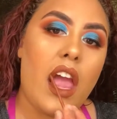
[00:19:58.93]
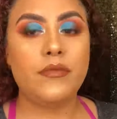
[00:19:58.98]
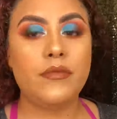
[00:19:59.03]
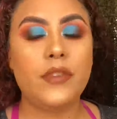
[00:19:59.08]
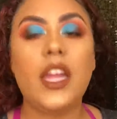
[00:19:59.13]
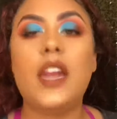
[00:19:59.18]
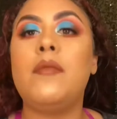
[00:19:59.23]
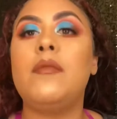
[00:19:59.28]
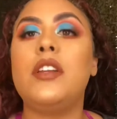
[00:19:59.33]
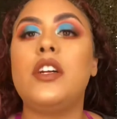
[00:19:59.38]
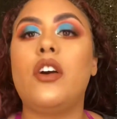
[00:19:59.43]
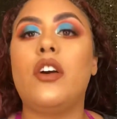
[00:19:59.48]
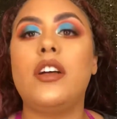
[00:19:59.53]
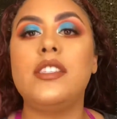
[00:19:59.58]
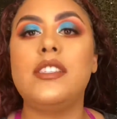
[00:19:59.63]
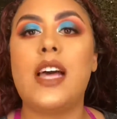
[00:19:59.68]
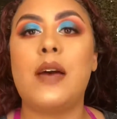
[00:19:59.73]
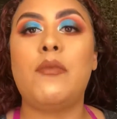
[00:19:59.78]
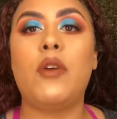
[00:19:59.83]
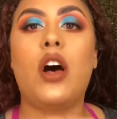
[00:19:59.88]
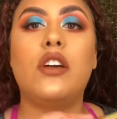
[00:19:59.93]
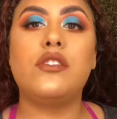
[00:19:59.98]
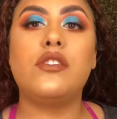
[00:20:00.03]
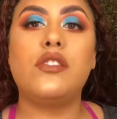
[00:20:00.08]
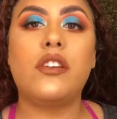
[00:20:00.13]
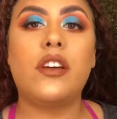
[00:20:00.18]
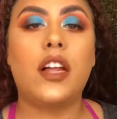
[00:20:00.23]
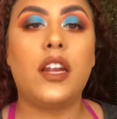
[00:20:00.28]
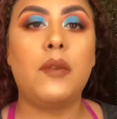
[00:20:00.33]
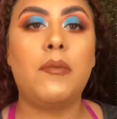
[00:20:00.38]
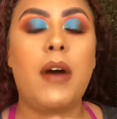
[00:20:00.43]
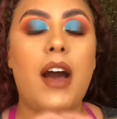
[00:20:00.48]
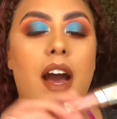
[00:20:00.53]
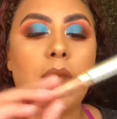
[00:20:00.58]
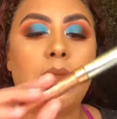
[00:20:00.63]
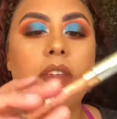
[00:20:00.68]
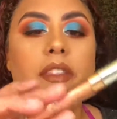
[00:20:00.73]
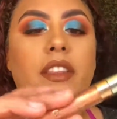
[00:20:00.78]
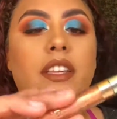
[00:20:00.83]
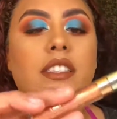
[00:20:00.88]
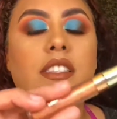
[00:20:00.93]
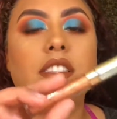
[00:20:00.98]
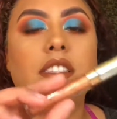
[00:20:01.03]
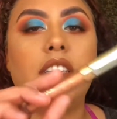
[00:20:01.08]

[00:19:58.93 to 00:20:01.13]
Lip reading: then I'm going to go on top of also Colourpop, and this is